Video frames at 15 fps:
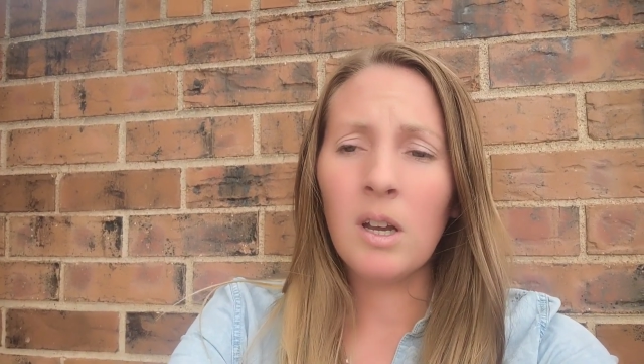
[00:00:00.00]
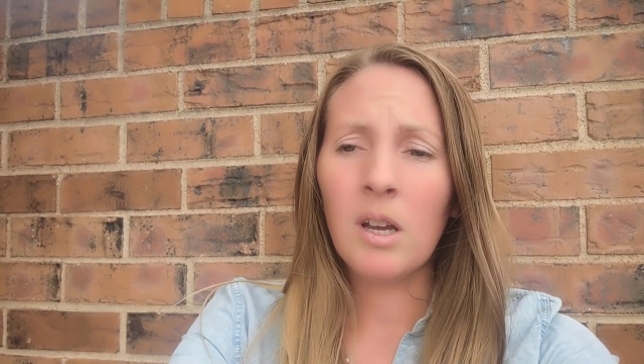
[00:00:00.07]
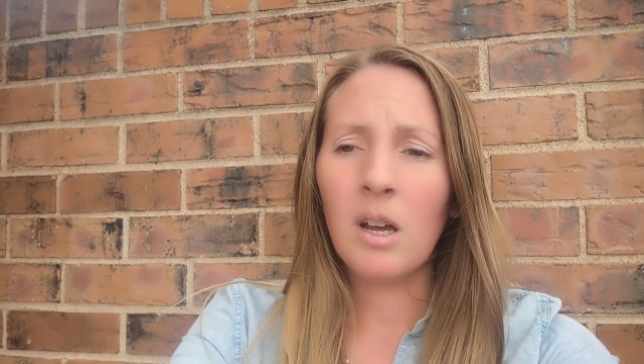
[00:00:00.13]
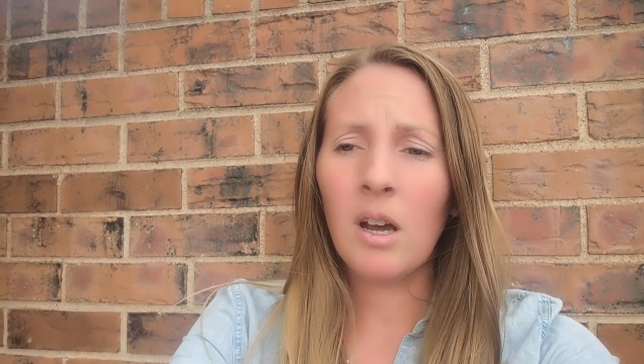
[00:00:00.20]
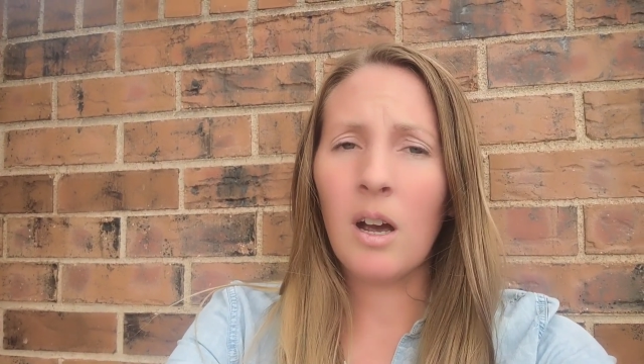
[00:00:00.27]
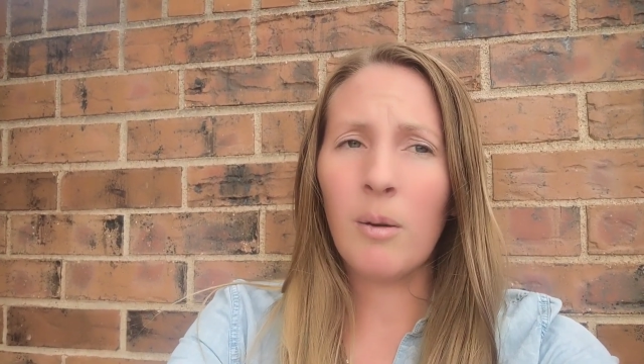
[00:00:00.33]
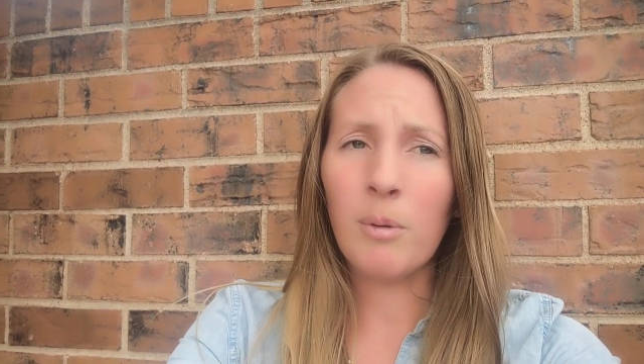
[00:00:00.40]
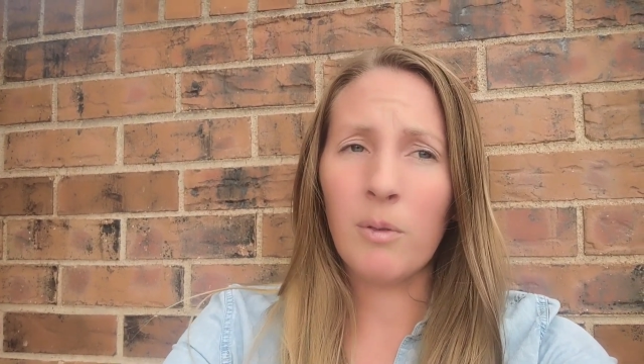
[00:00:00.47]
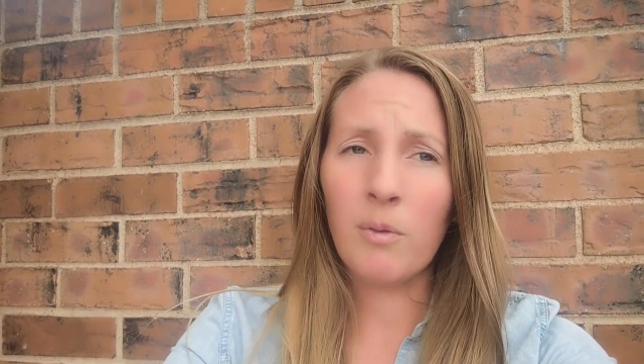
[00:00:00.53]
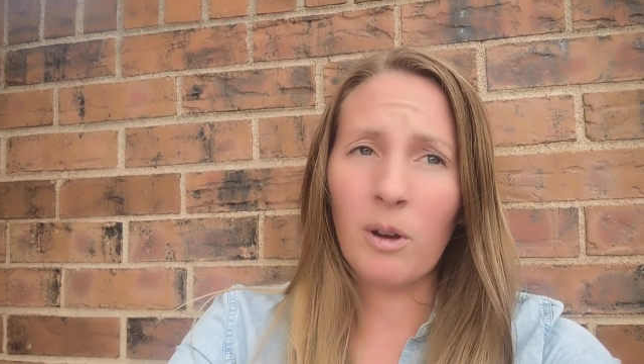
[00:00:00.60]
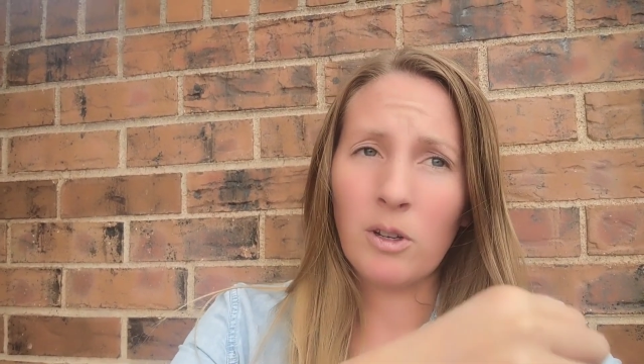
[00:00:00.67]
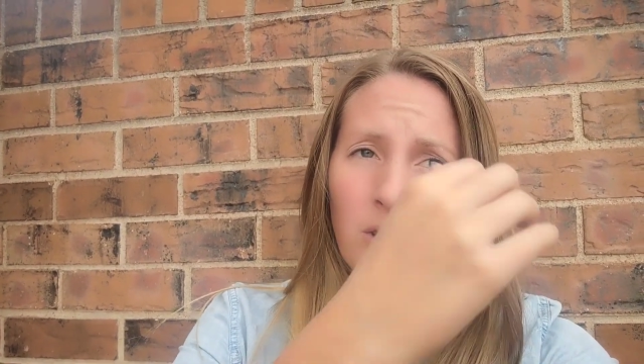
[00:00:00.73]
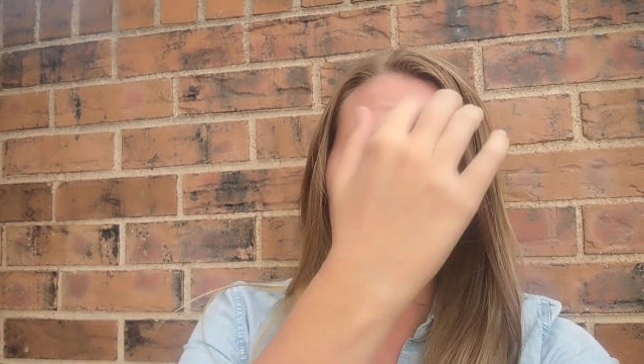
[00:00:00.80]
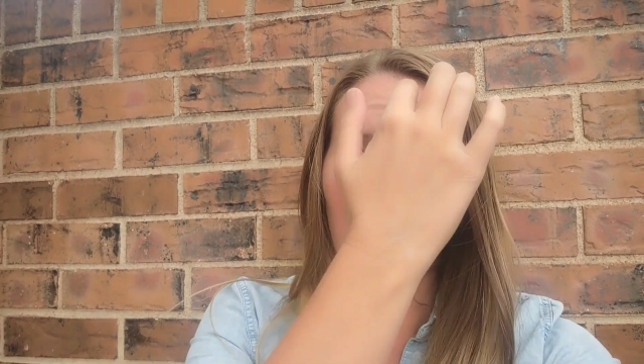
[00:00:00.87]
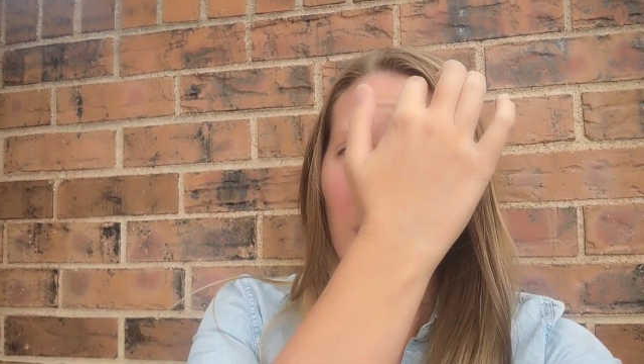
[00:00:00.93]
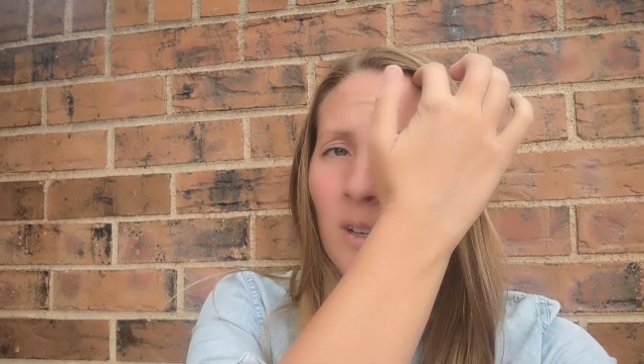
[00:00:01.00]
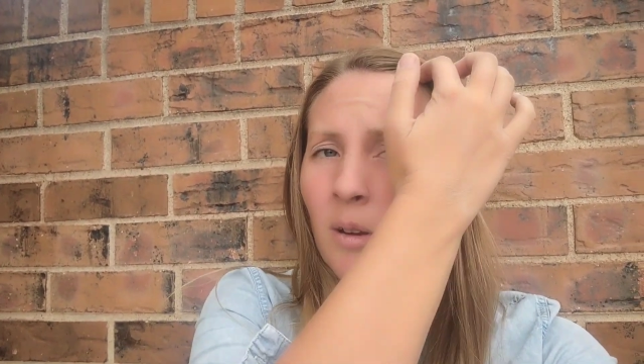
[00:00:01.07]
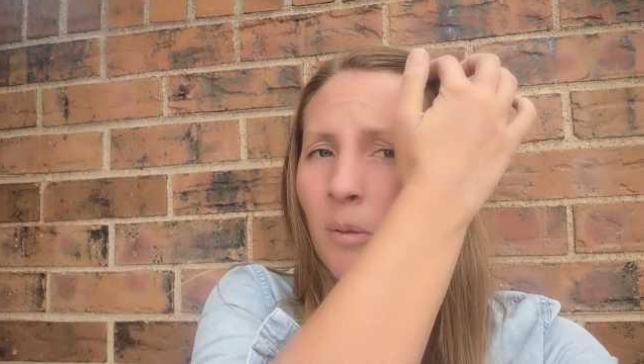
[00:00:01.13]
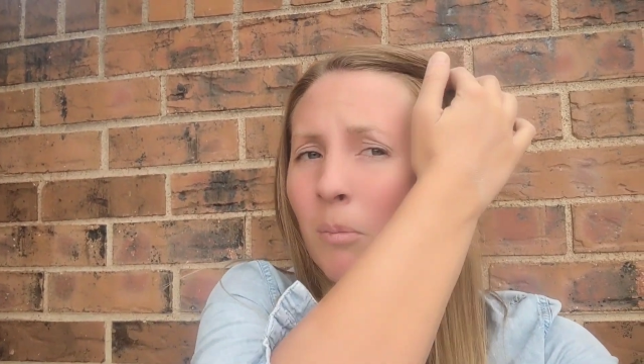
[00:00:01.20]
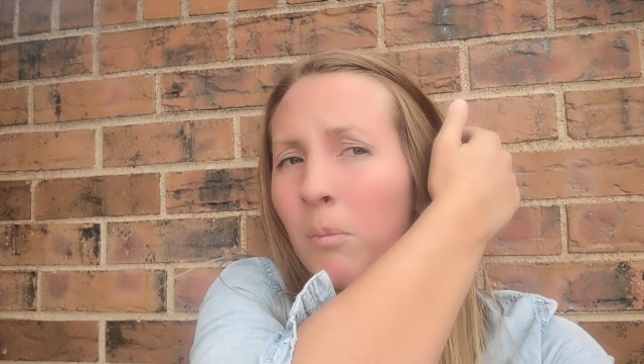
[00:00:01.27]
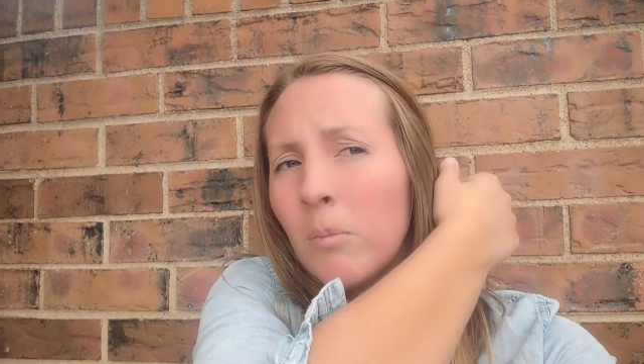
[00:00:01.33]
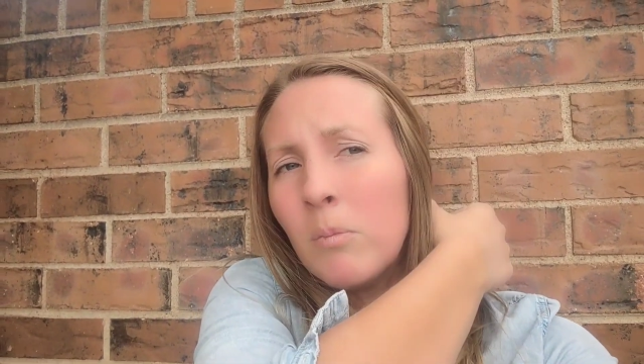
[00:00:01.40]
Um, if I do end up
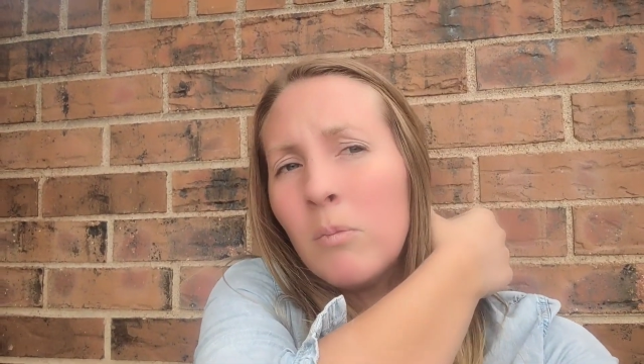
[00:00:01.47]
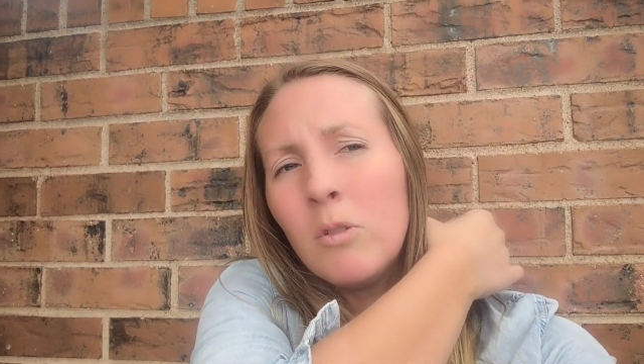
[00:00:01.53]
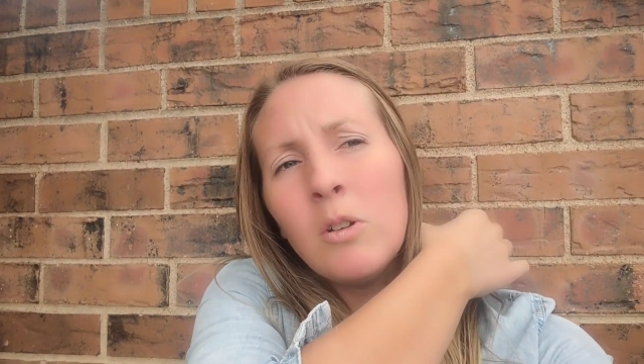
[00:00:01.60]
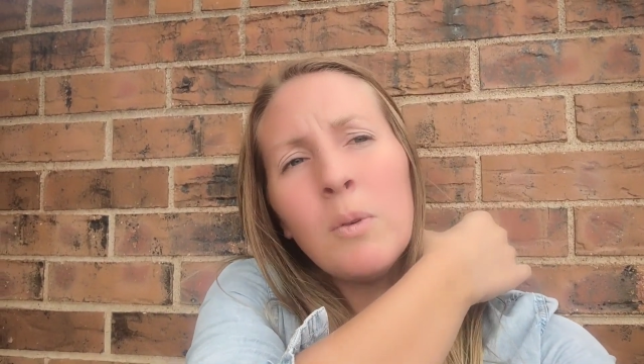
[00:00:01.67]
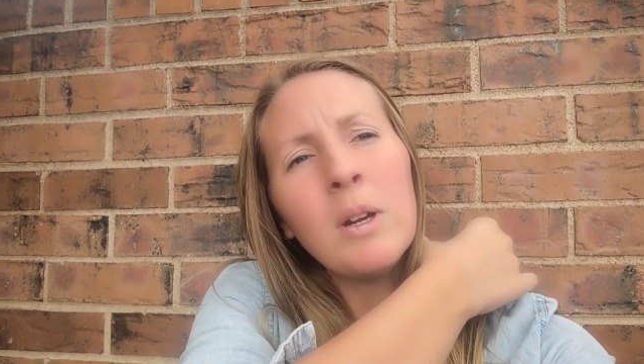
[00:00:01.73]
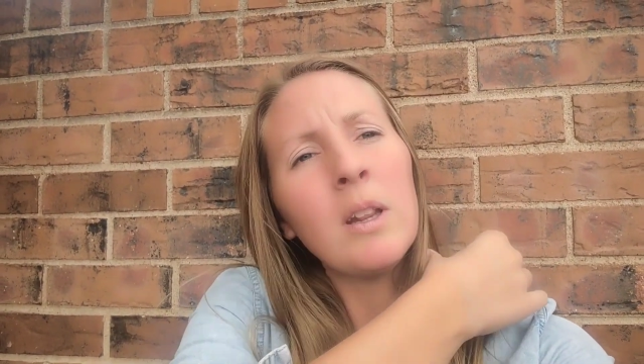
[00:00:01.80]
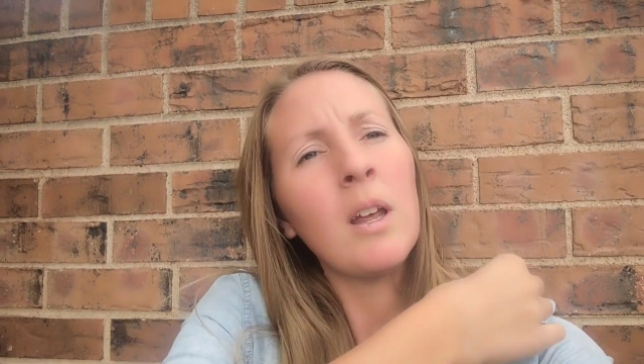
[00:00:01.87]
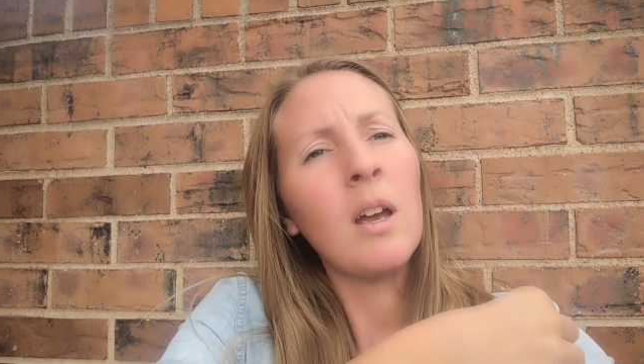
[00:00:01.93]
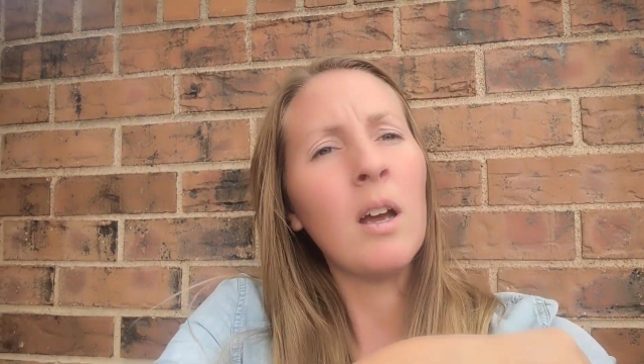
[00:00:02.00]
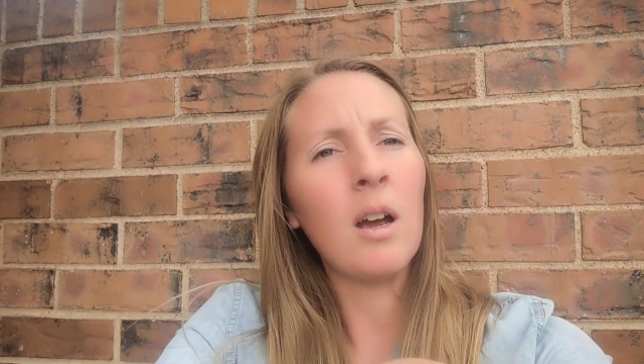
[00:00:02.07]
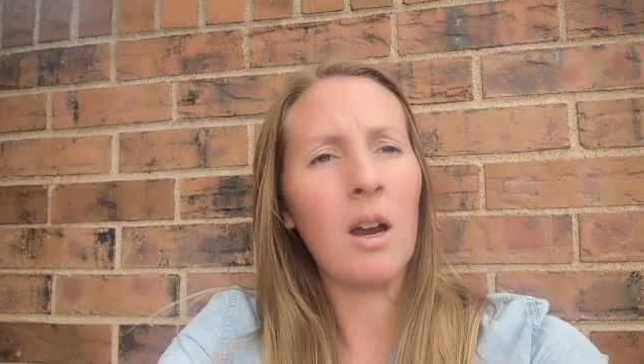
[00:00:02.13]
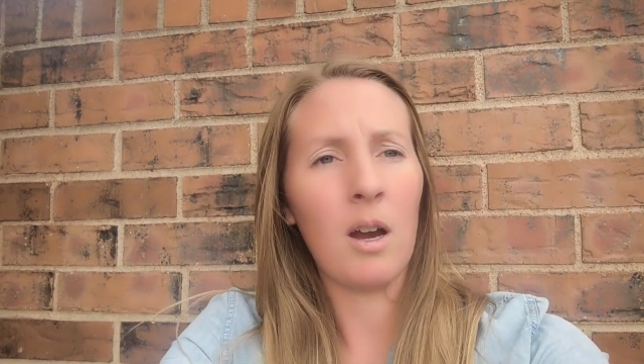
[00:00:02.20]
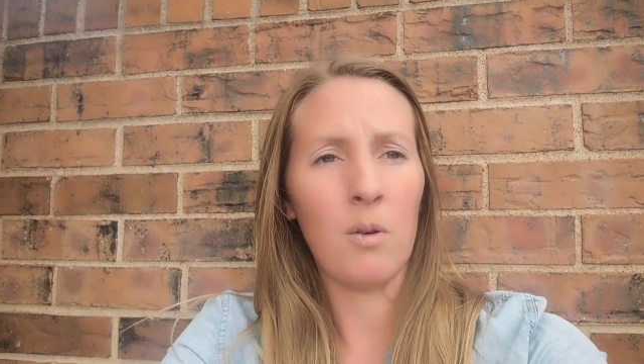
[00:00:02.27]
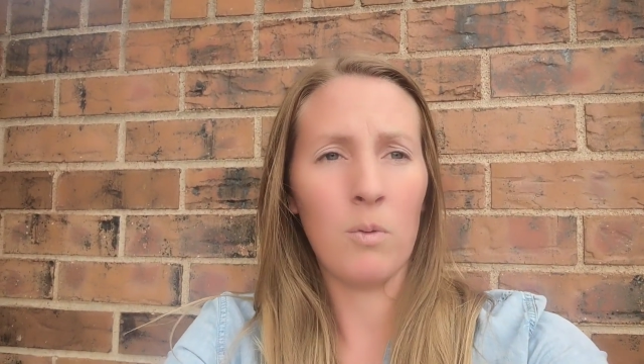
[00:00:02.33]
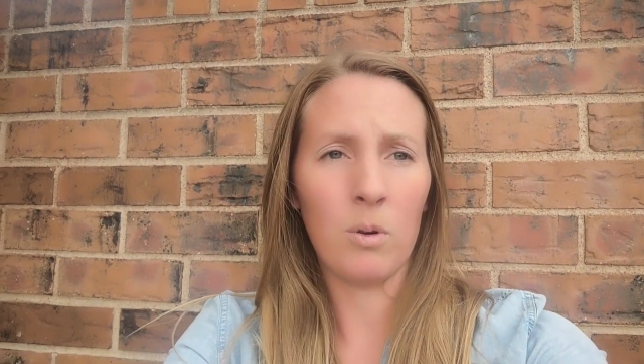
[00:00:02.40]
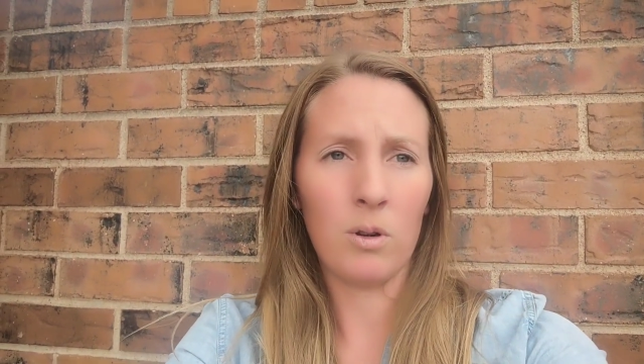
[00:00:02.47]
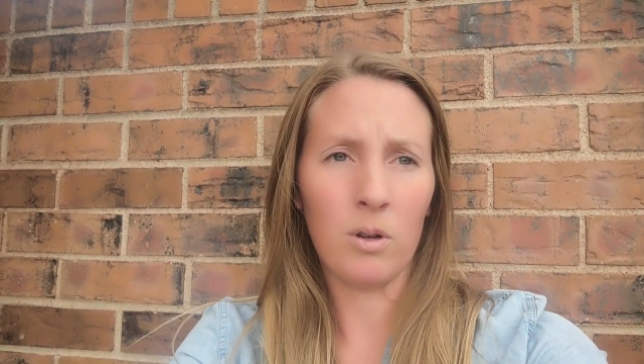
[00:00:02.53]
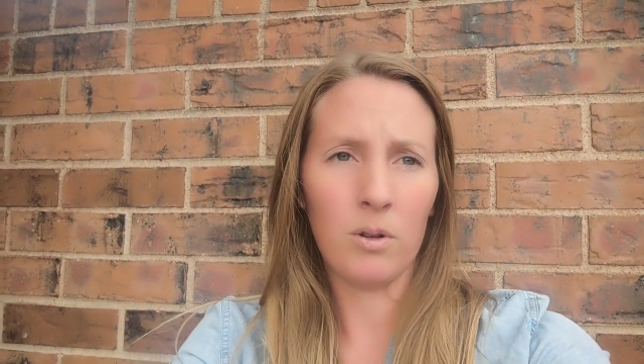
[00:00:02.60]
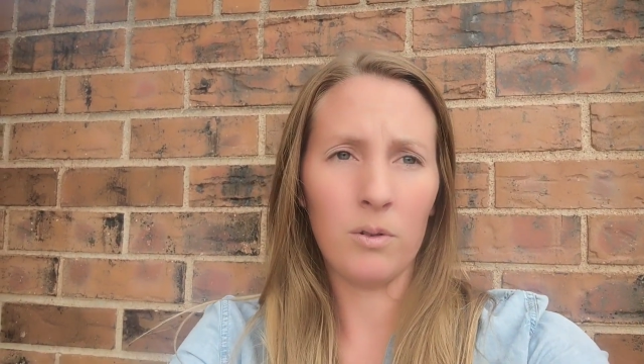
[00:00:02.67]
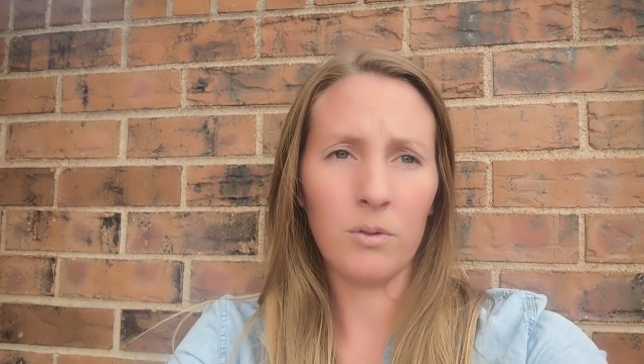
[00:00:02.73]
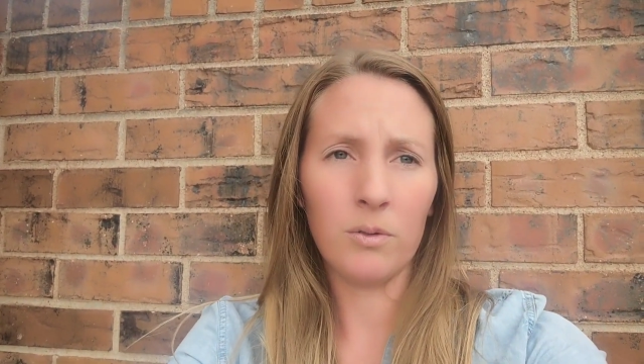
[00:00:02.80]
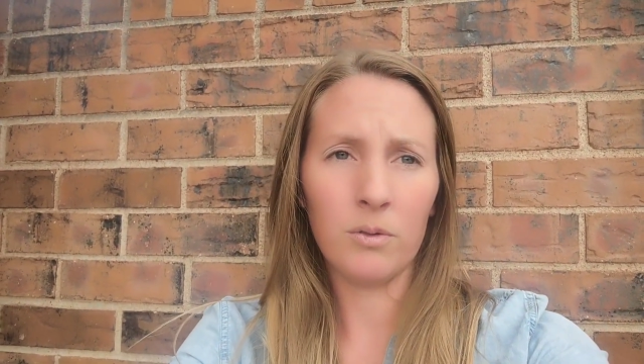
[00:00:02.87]
doing that, I
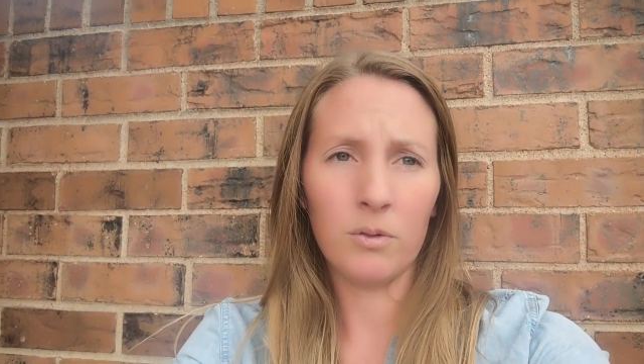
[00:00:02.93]
will.